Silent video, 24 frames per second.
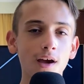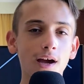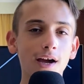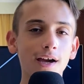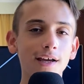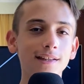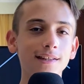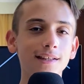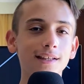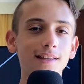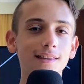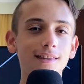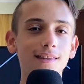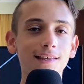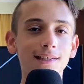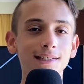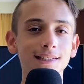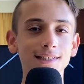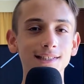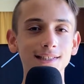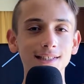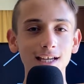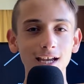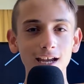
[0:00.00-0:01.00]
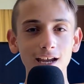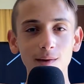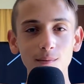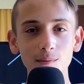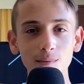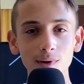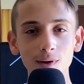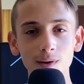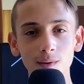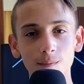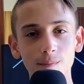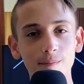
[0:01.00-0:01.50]
I did the
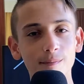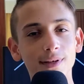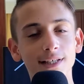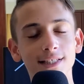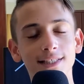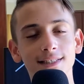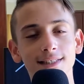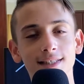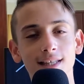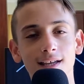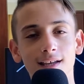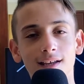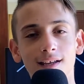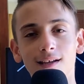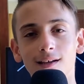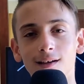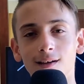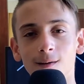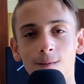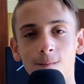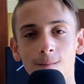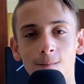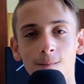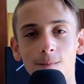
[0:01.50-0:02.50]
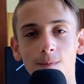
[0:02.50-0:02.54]
same mistake.